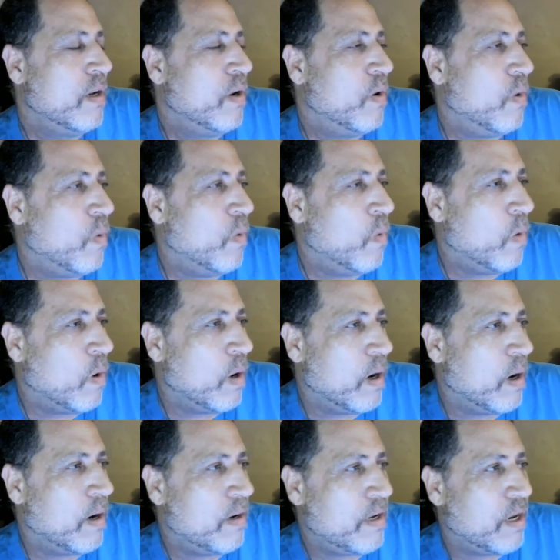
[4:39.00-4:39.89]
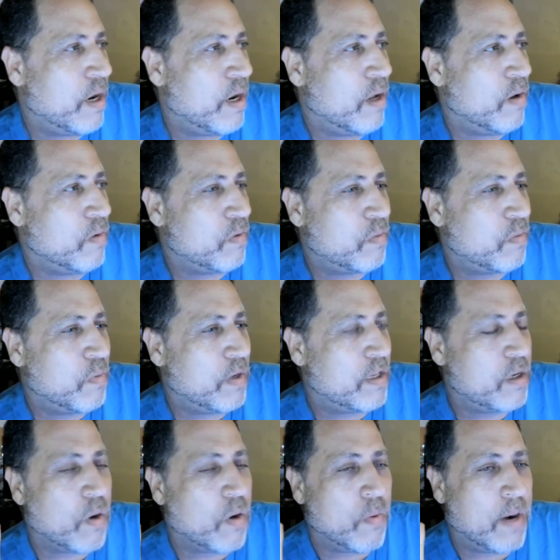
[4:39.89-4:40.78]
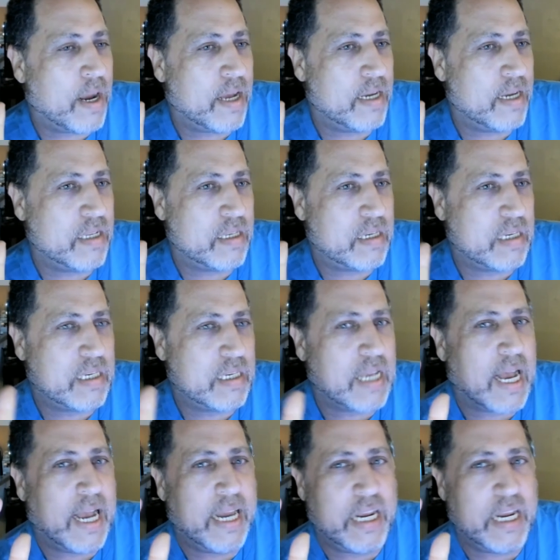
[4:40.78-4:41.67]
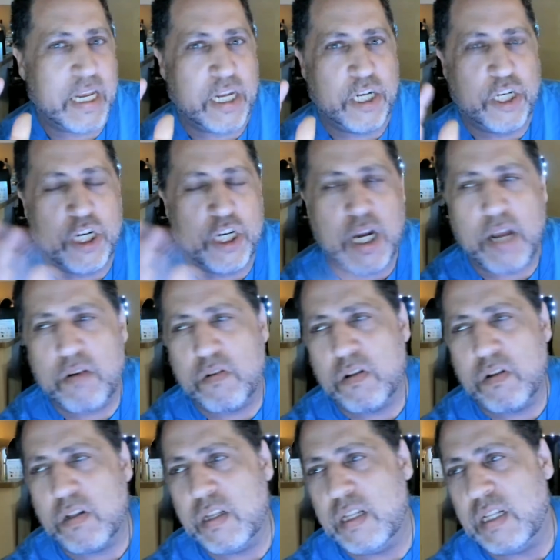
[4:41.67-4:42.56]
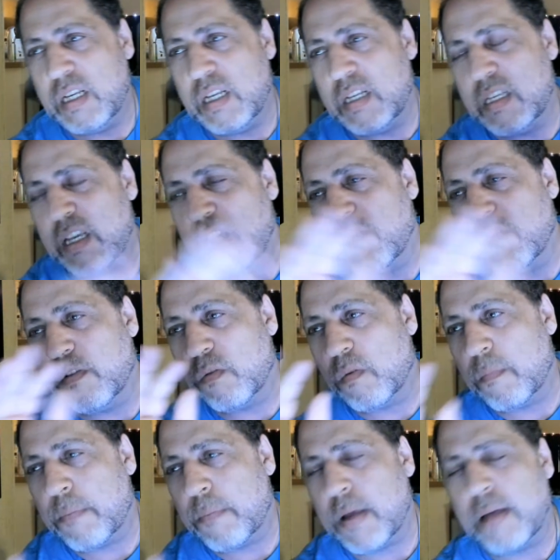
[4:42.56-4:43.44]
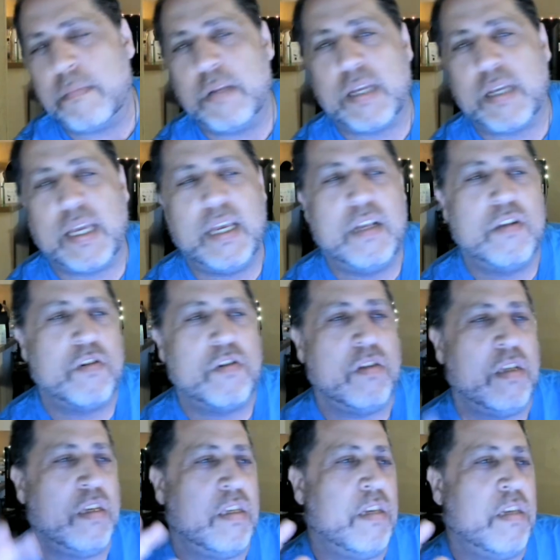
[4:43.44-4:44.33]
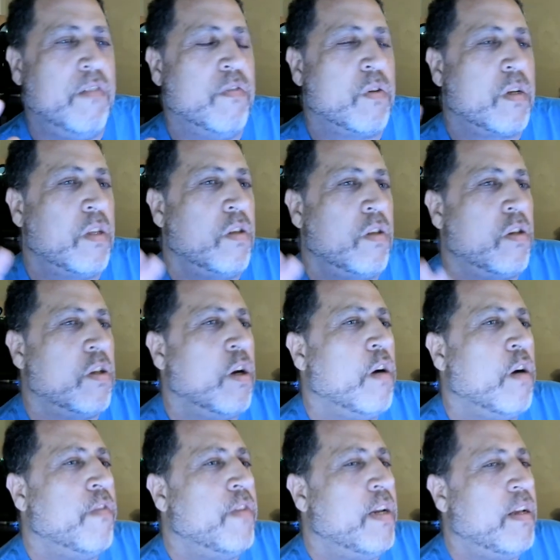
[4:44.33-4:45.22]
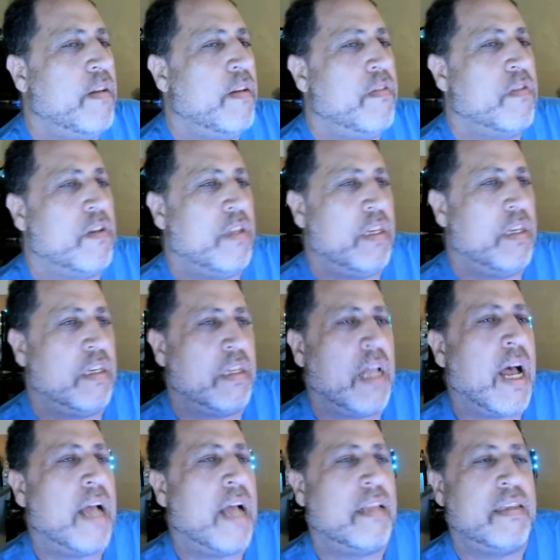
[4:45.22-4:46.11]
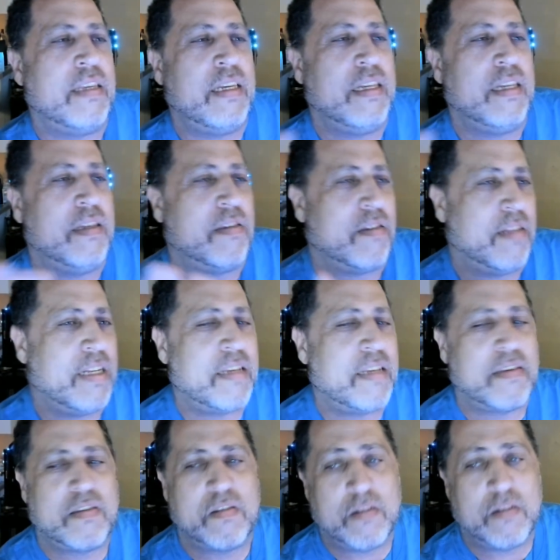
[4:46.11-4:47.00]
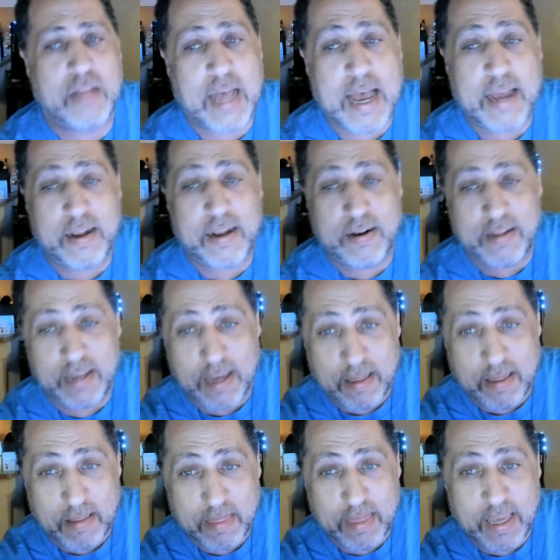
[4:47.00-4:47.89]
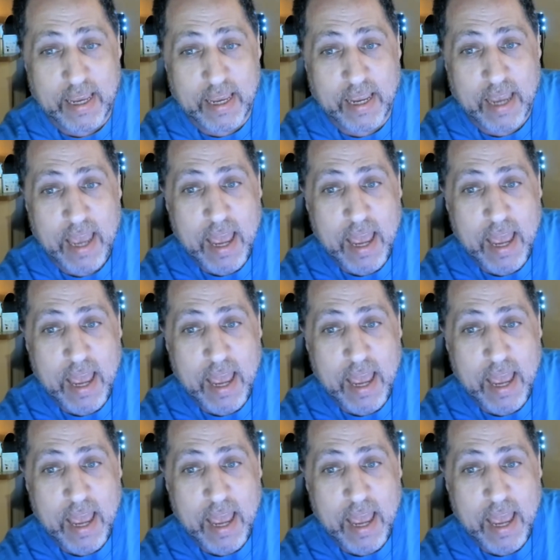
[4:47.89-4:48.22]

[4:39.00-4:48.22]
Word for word: or, you know, what's going on in society in general, and these evil Republicans or these evil conservatives or these Nazis or this or that and the other thing.